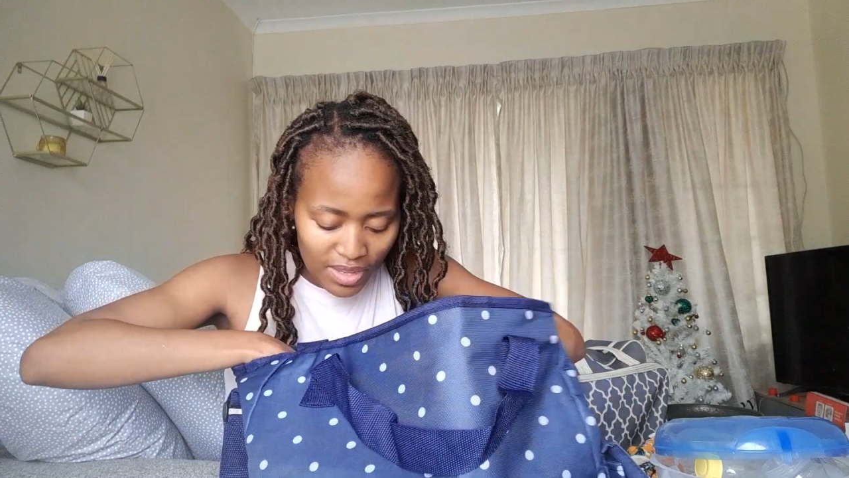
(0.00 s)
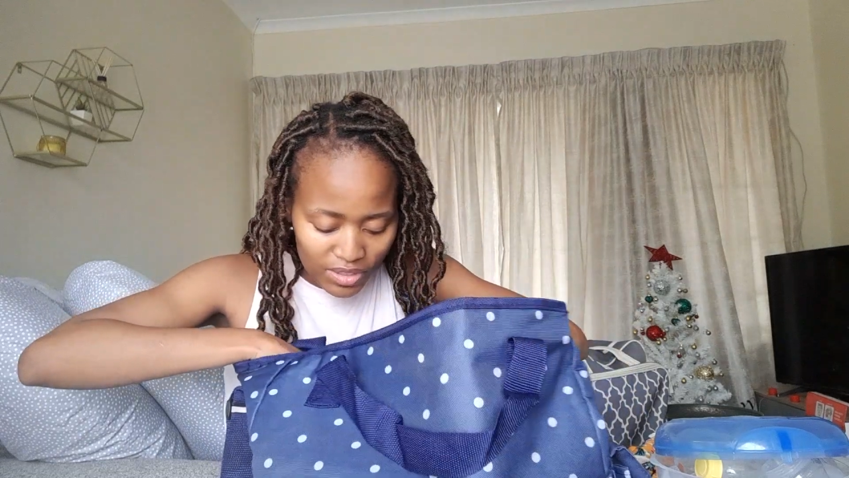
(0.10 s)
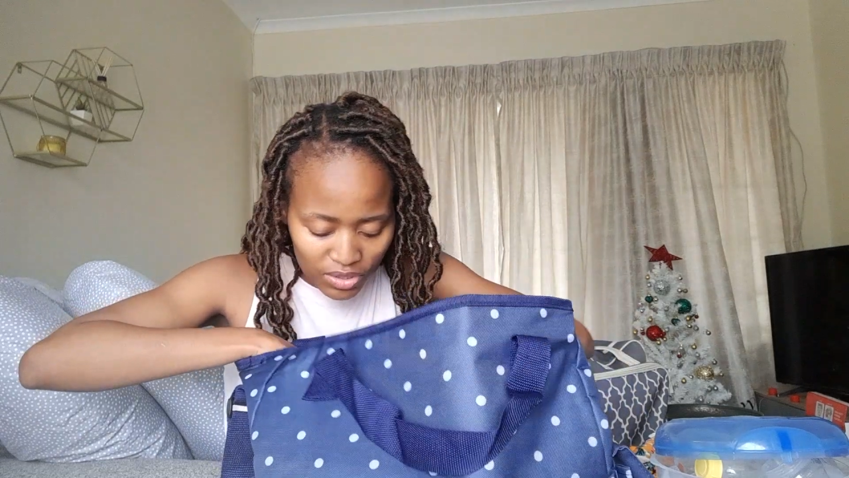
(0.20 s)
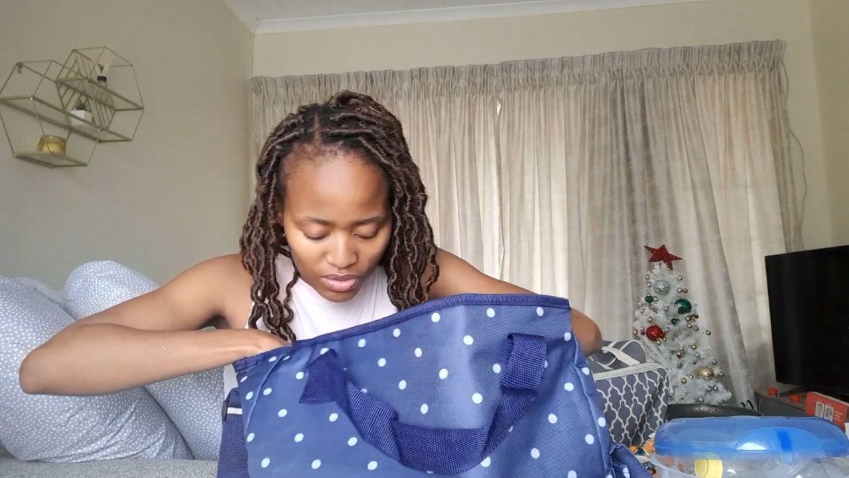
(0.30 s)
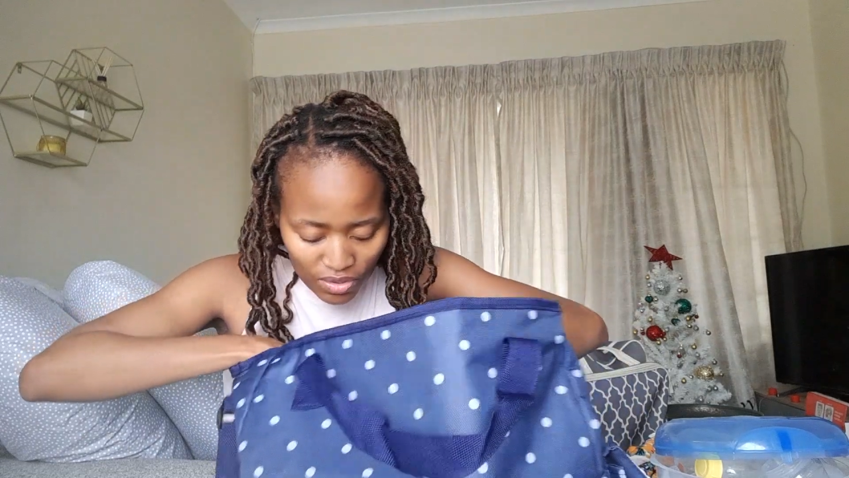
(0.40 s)

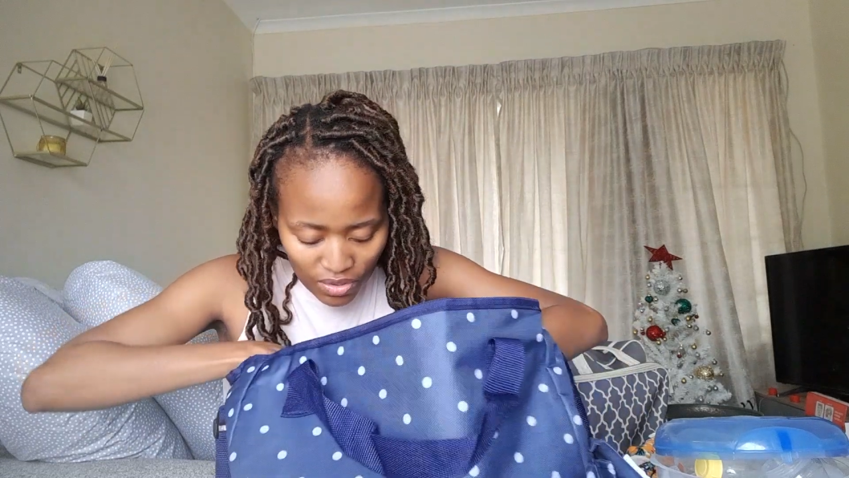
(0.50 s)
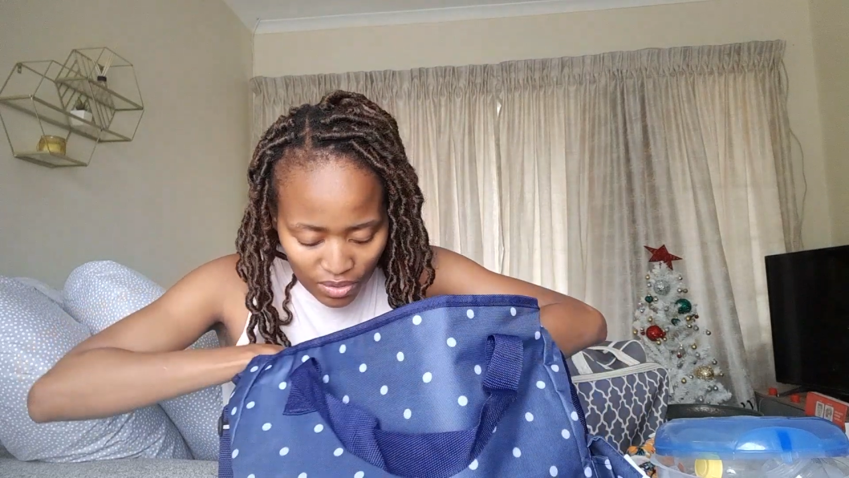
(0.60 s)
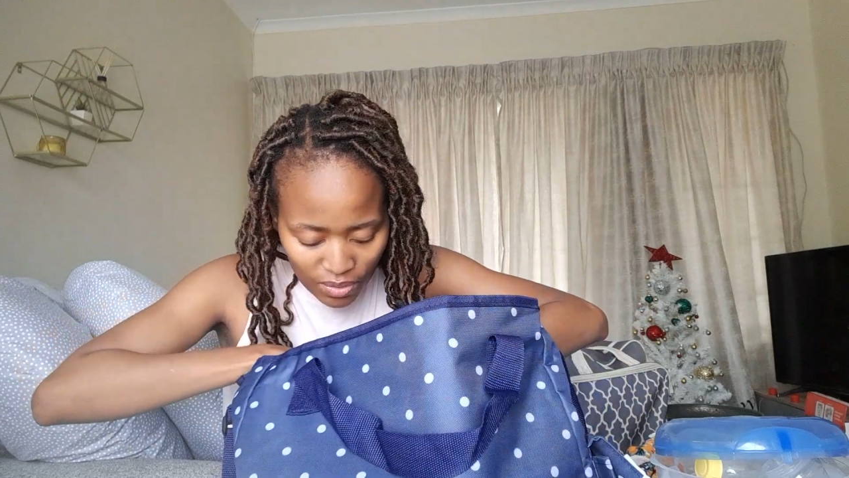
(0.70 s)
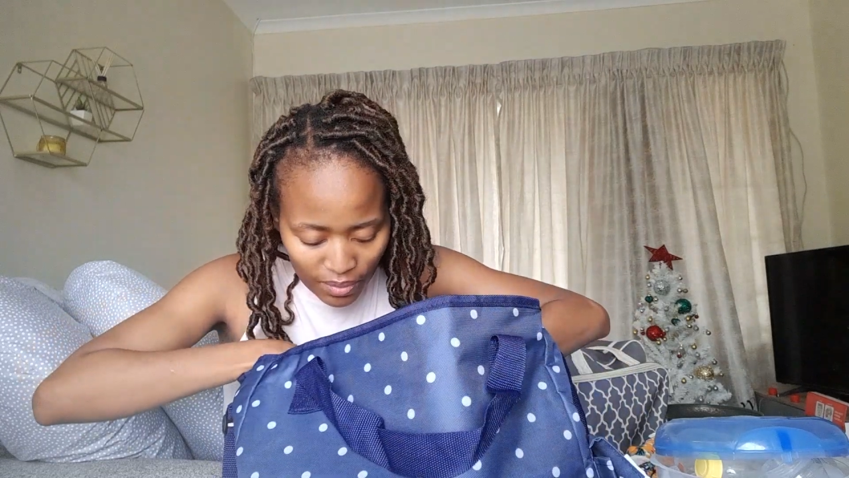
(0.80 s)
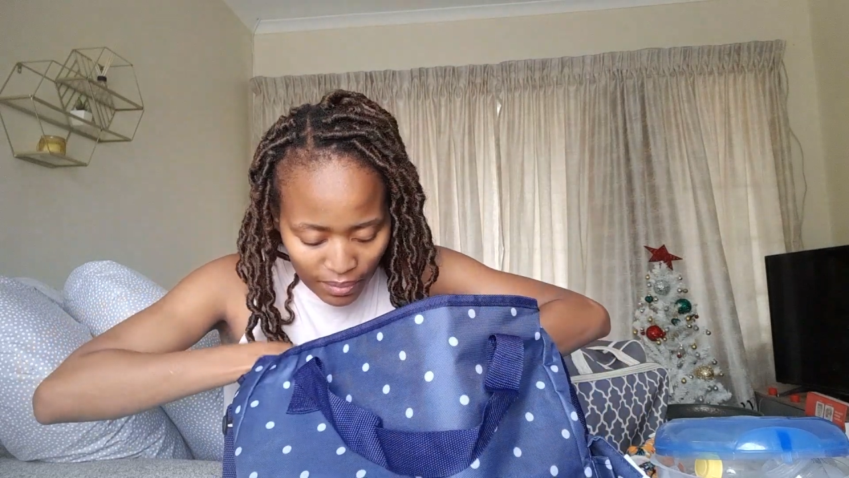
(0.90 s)

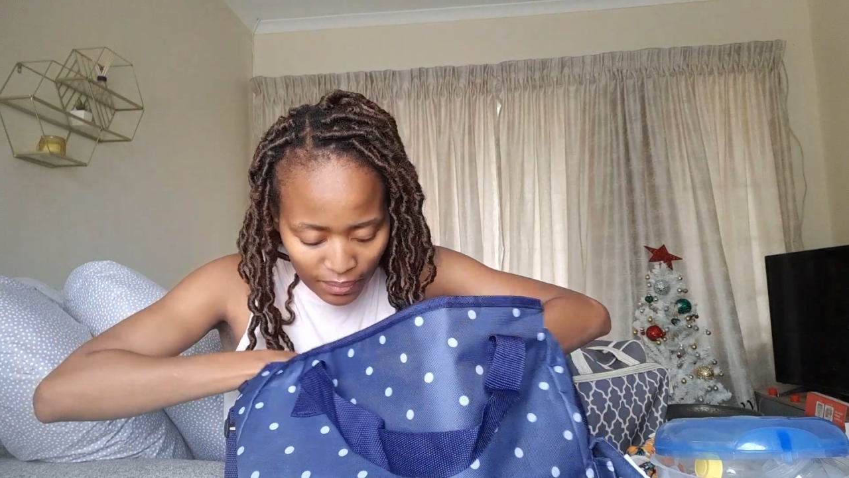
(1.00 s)
So